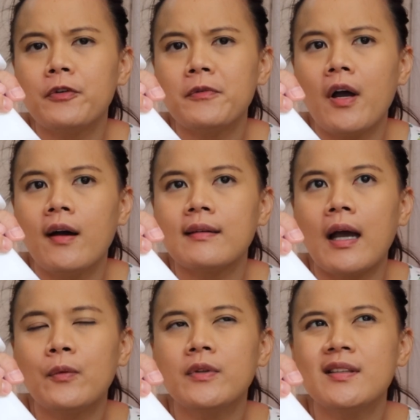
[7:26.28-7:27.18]
root rot,
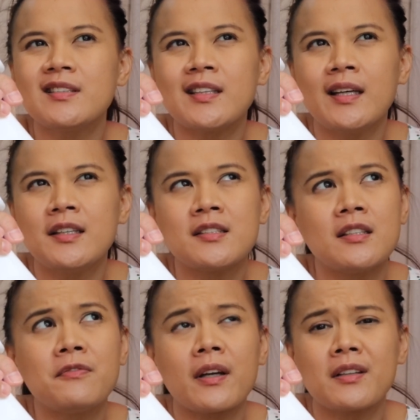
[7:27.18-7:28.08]
I wouldn't say it's
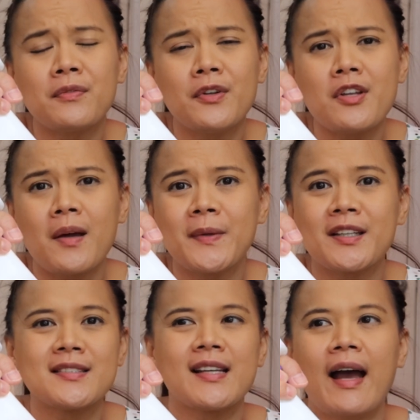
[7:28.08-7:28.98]
effective or not
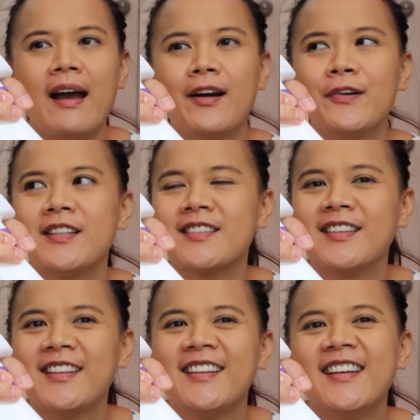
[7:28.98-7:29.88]
because I
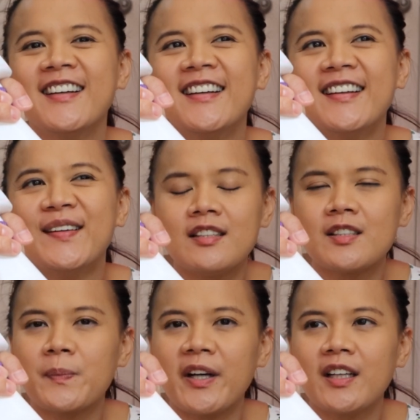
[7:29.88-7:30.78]
honestly
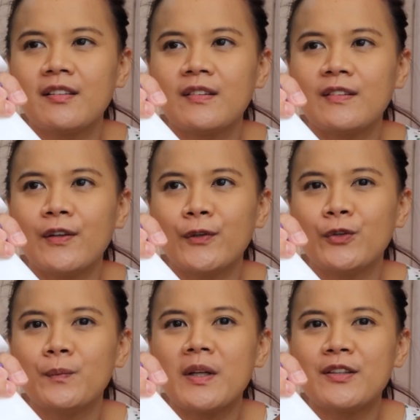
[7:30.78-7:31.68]
just spray it so
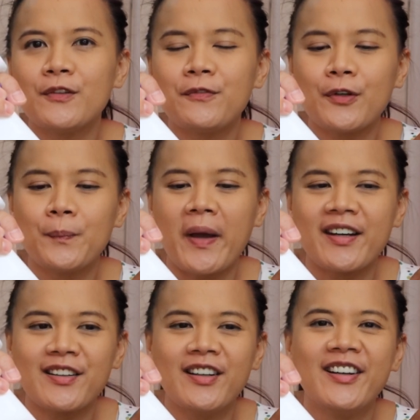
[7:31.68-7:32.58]
to make you feel
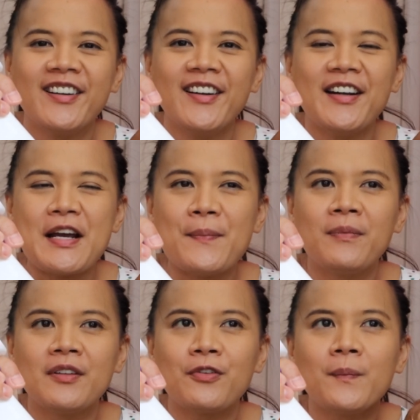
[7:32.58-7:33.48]
better.
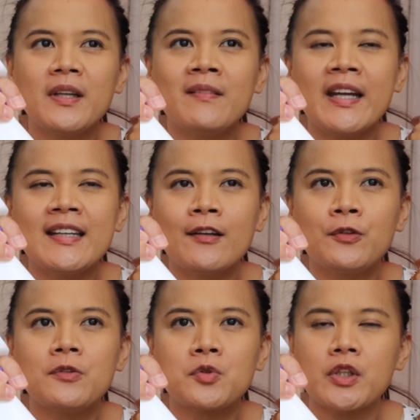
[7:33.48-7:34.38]
But for me right now
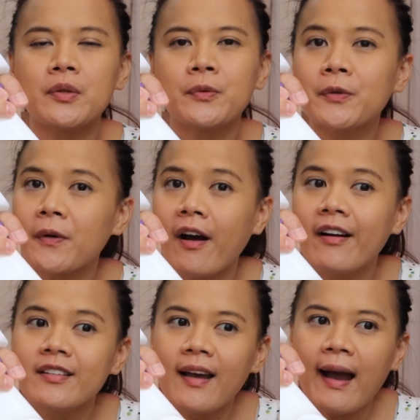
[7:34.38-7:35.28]
to treat root
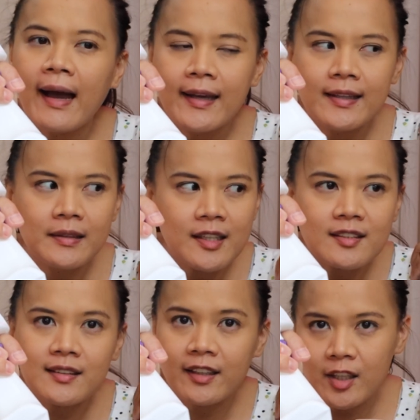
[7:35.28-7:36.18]
rot, I
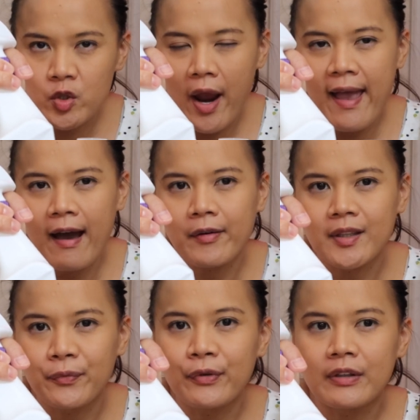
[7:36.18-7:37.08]
just let it dry out
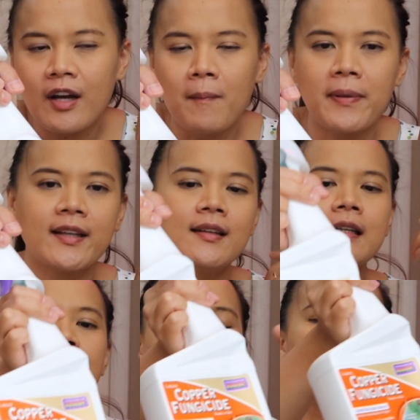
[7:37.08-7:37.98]
the wound
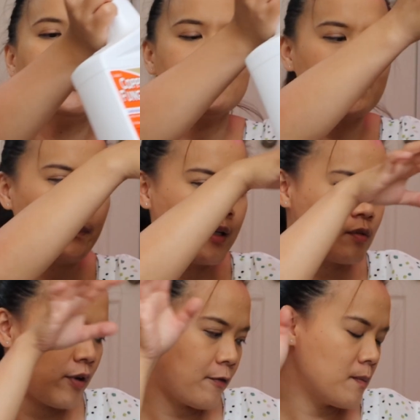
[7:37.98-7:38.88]
completely. That's the
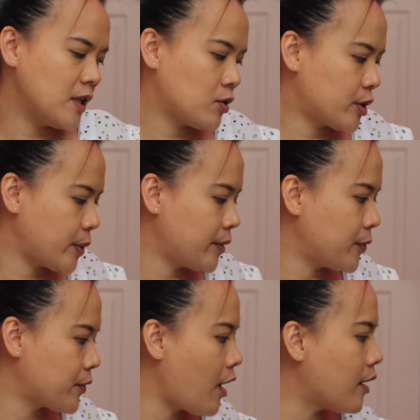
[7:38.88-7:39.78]
best way for me to treat
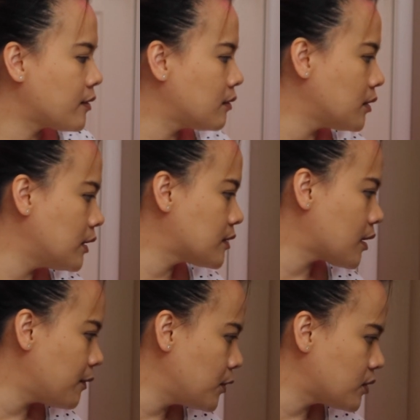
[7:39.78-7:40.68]
root rot
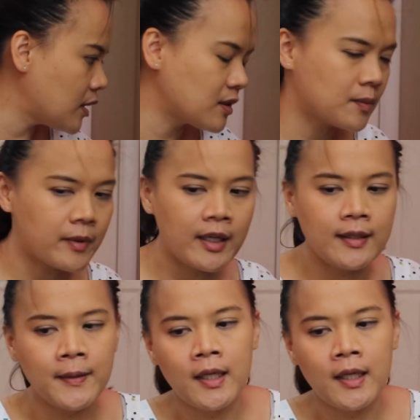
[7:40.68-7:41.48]
instead of using spray.